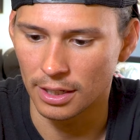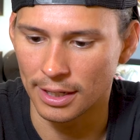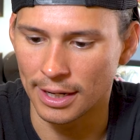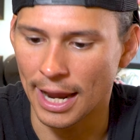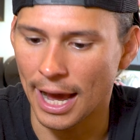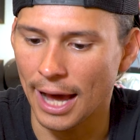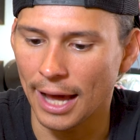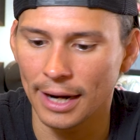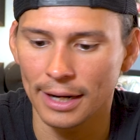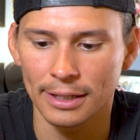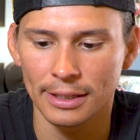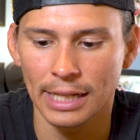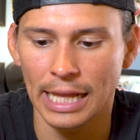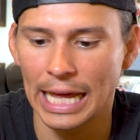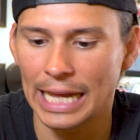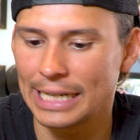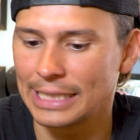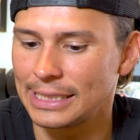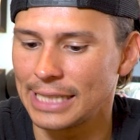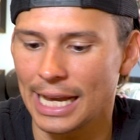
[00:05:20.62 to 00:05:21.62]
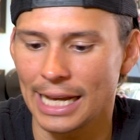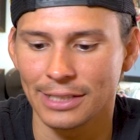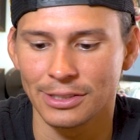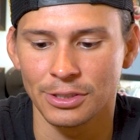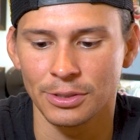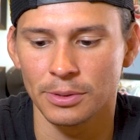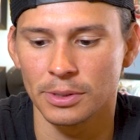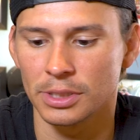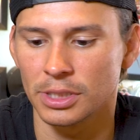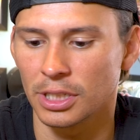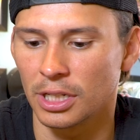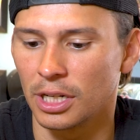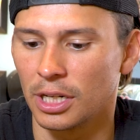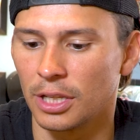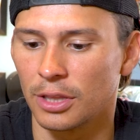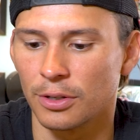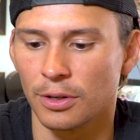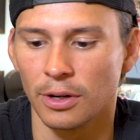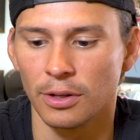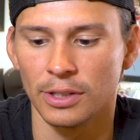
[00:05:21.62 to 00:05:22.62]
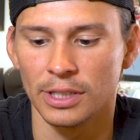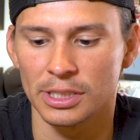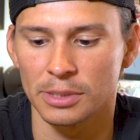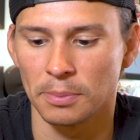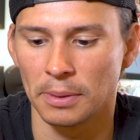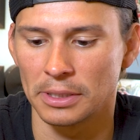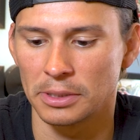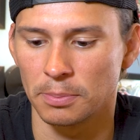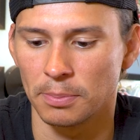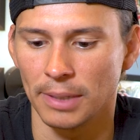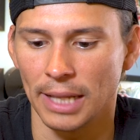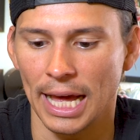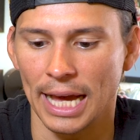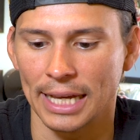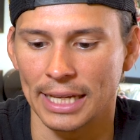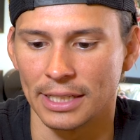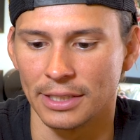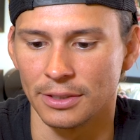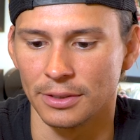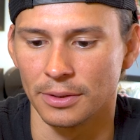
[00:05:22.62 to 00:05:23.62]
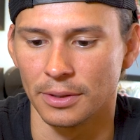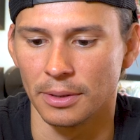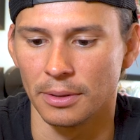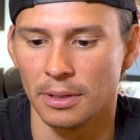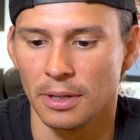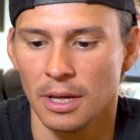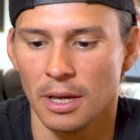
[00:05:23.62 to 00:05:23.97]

not a lot of tattooers are gonna throw this much black into it.